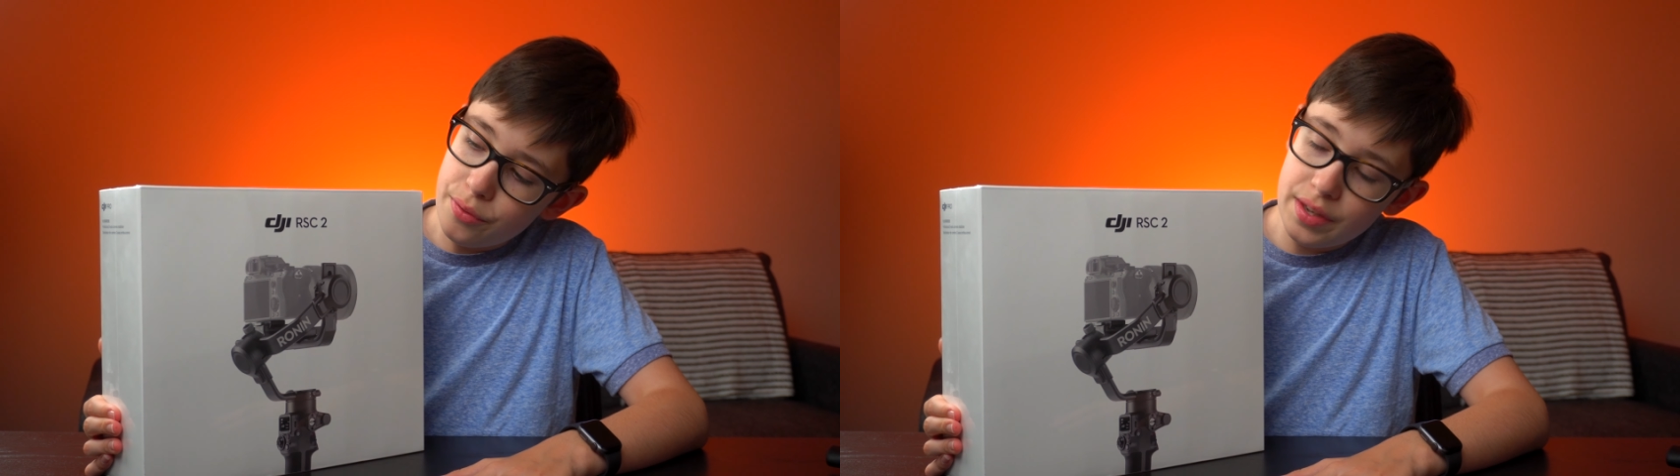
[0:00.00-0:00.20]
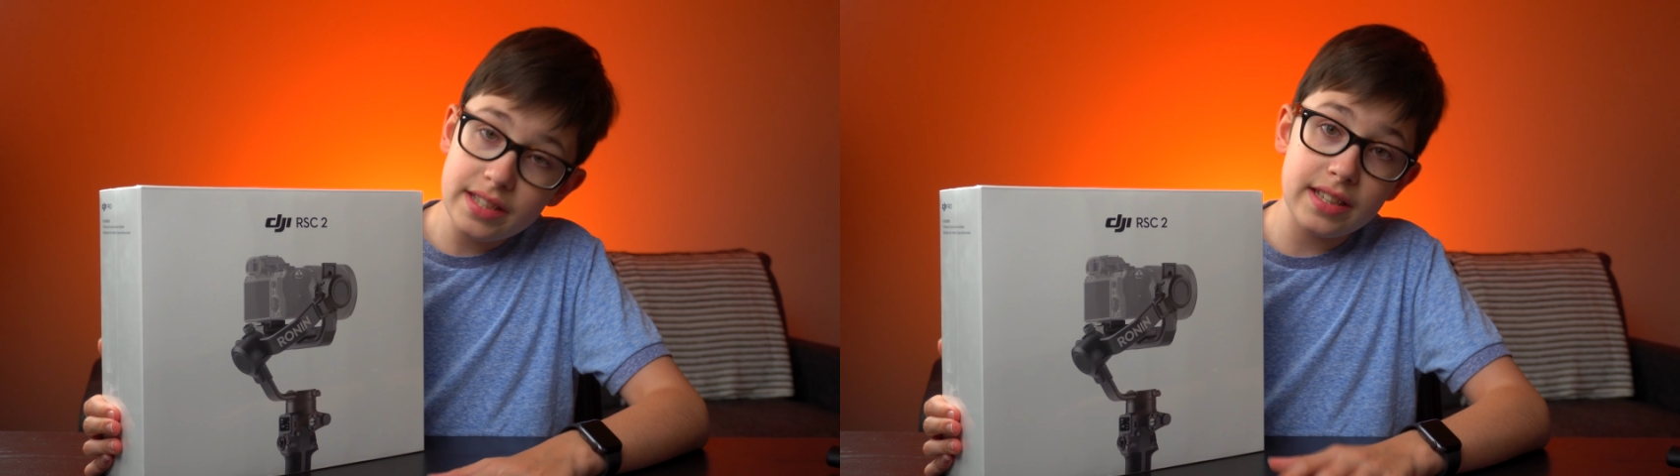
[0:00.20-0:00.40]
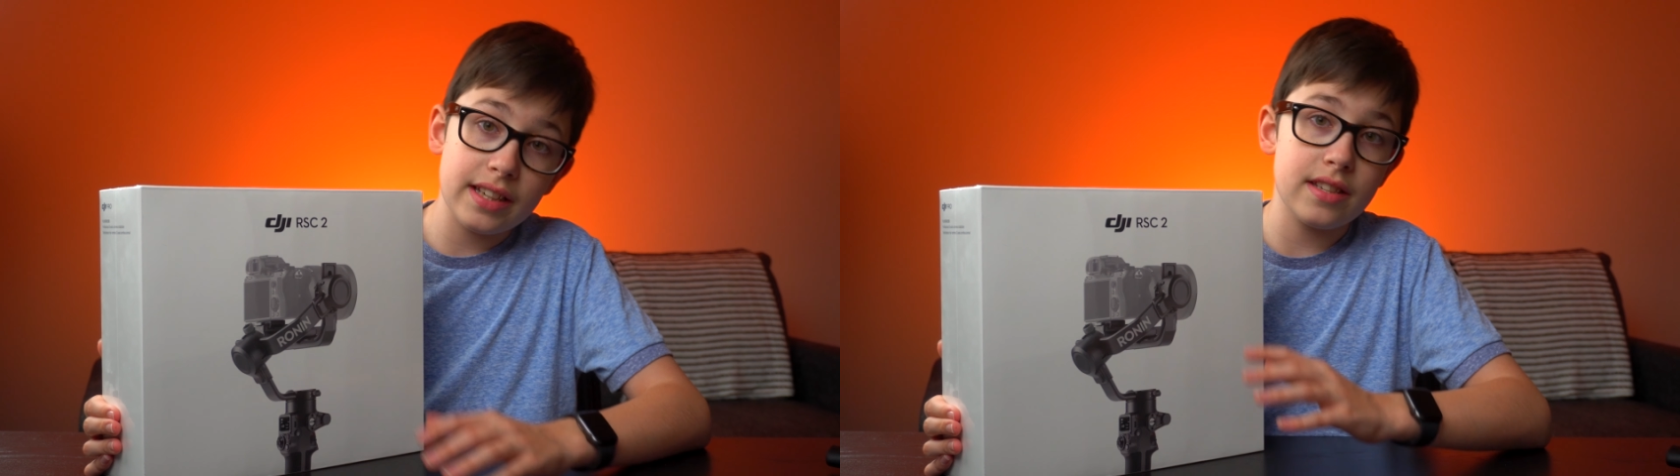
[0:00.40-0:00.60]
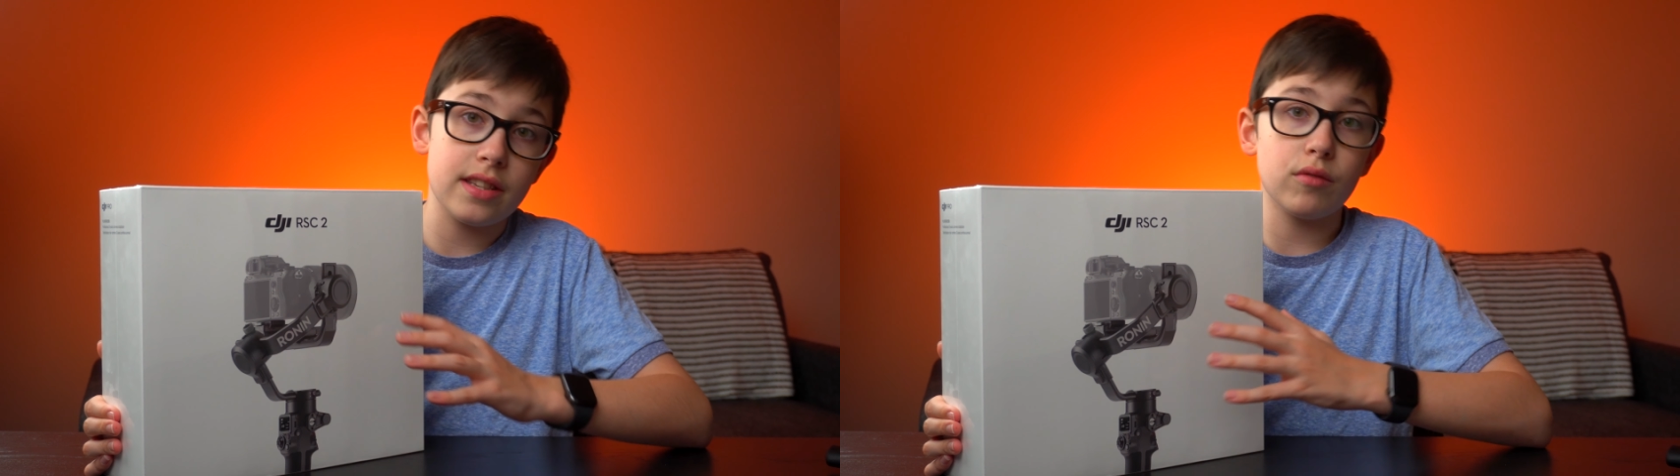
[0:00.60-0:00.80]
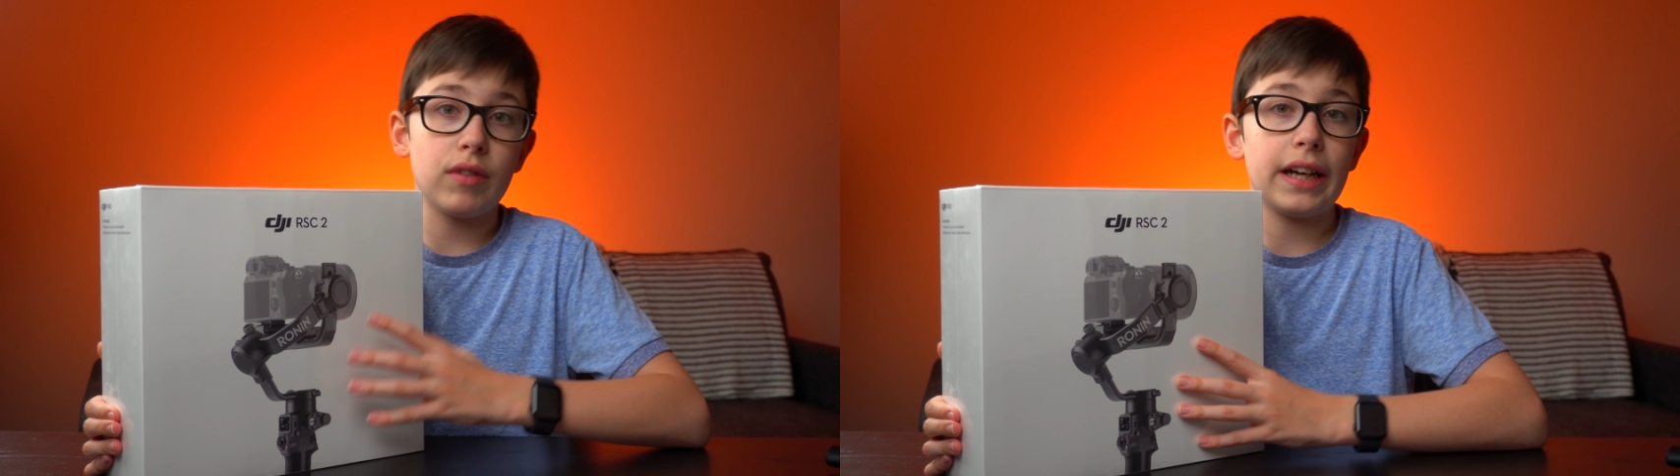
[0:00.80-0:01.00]
This is
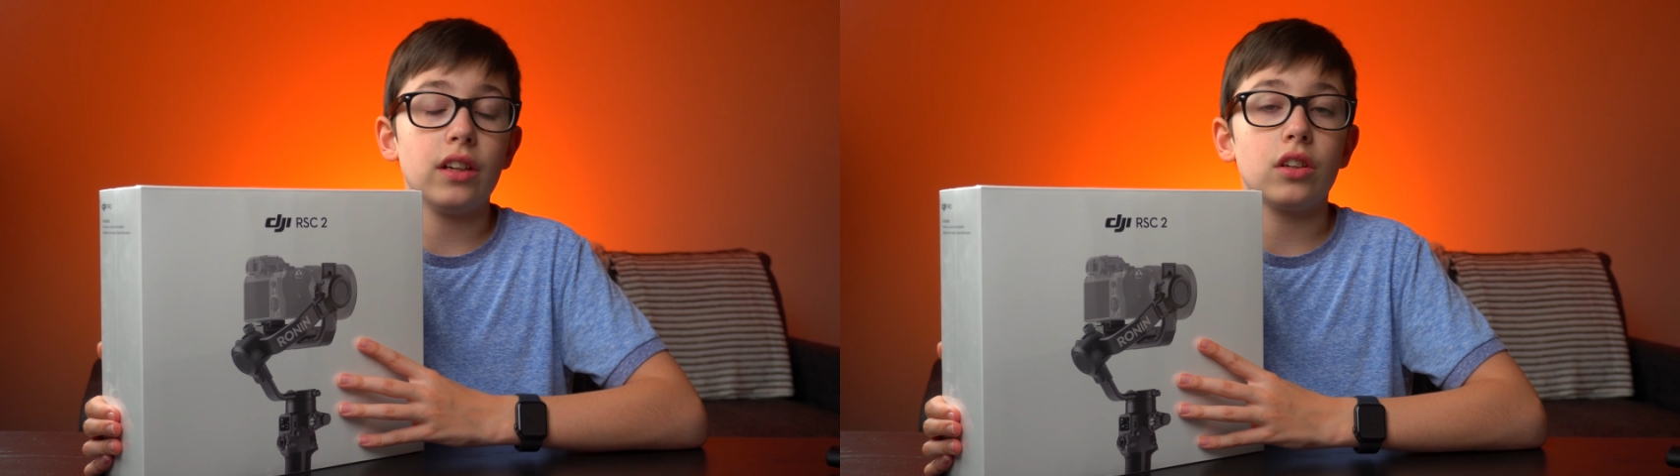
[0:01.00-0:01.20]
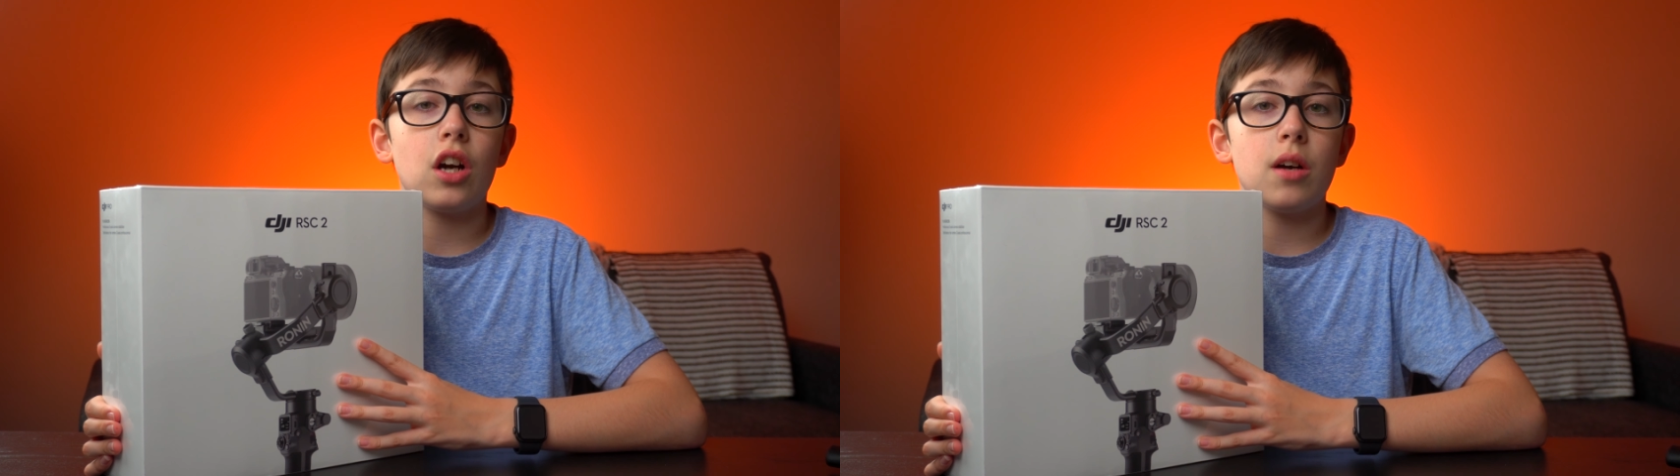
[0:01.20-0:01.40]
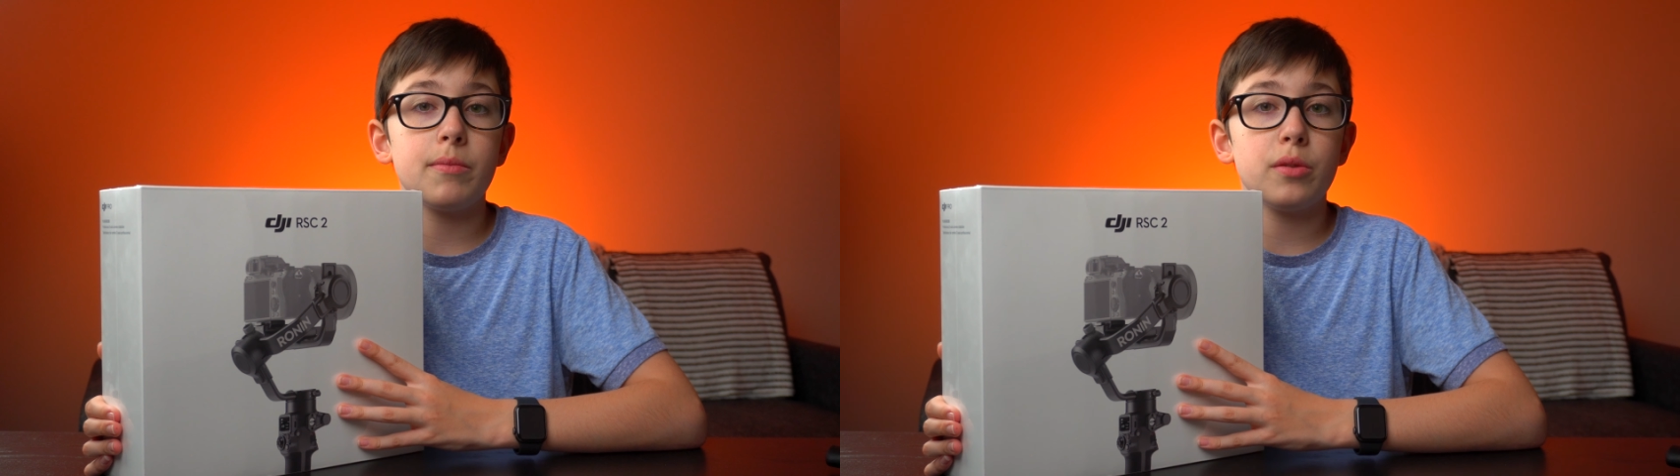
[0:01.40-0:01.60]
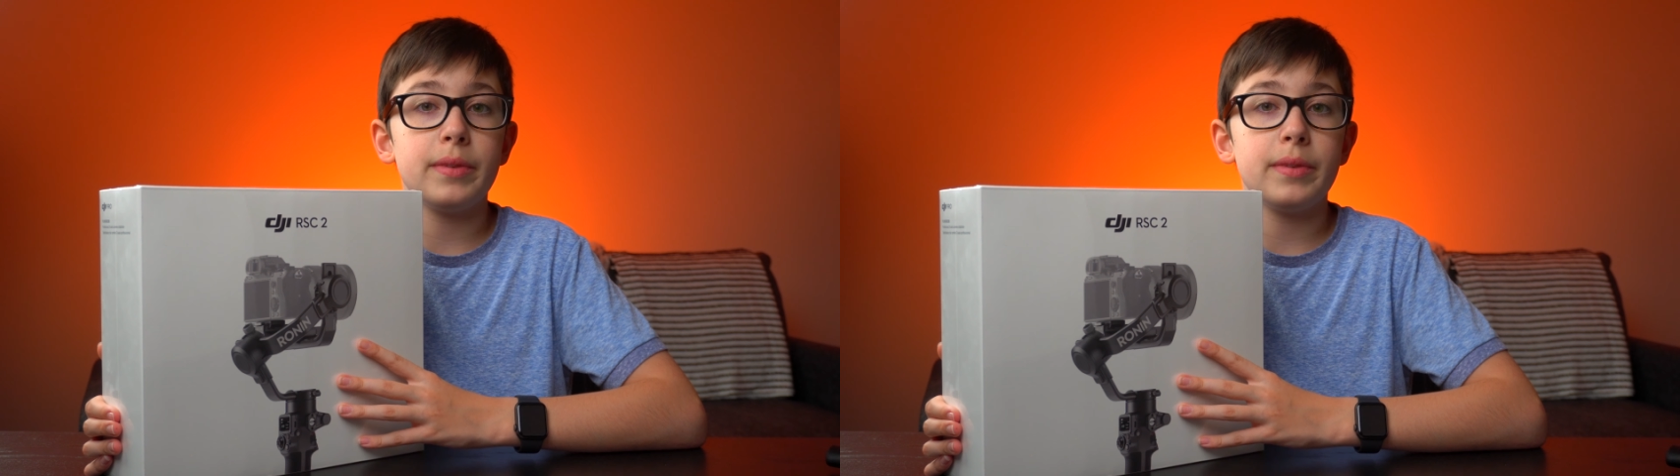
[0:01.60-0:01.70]
the regular combo